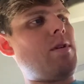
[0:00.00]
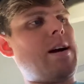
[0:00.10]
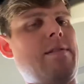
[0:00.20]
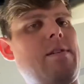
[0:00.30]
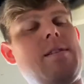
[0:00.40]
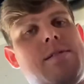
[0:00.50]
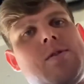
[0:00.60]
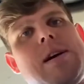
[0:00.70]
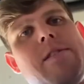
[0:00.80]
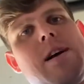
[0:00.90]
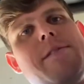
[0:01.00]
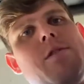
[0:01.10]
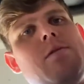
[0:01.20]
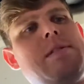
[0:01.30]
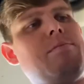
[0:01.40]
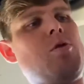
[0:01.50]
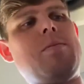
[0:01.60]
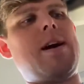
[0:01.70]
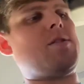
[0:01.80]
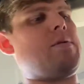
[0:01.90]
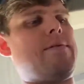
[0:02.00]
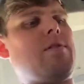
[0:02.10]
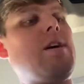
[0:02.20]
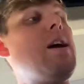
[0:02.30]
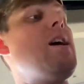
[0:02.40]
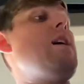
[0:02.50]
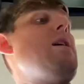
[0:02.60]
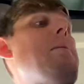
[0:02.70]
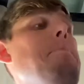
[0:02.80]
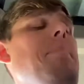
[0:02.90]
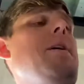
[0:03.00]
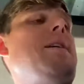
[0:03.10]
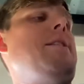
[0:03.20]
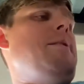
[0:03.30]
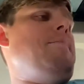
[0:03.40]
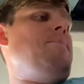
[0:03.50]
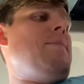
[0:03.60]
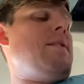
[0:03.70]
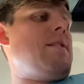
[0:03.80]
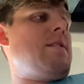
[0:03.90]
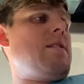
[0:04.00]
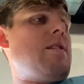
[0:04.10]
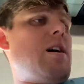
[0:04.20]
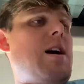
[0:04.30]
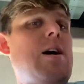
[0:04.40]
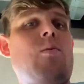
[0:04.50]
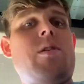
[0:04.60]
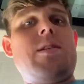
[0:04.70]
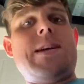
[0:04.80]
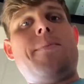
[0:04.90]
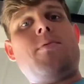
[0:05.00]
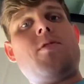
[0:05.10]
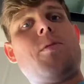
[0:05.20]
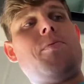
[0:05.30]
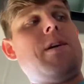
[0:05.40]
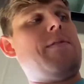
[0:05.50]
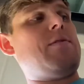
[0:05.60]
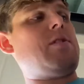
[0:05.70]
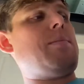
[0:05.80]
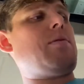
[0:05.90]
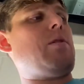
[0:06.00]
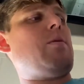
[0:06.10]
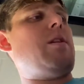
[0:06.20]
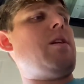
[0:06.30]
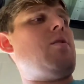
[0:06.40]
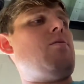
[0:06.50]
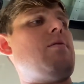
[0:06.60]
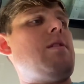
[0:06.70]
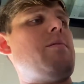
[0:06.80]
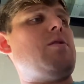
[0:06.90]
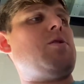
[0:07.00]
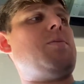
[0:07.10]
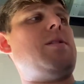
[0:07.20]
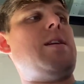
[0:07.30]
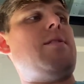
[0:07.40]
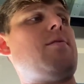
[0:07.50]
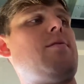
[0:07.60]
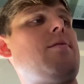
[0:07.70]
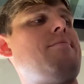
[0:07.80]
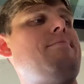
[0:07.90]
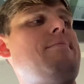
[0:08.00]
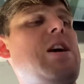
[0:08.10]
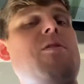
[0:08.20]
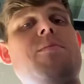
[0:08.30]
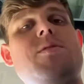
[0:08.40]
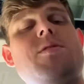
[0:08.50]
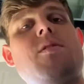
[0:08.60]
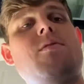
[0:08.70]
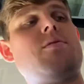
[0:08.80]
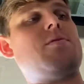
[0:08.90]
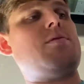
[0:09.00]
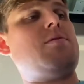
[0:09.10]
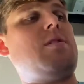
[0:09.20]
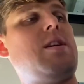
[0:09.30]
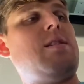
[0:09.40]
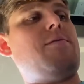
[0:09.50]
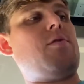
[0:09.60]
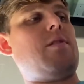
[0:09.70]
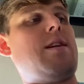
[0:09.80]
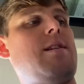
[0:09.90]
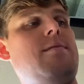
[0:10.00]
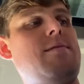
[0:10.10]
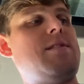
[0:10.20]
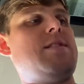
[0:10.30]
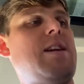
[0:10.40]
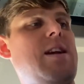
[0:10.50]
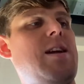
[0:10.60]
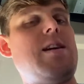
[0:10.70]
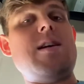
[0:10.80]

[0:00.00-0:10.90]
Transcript: I have an iPhone 11 Pro Max, whatever, but I wanted Apple CarPlay. If I was going to upgrade a radio, I would spend another however much dollars for this is a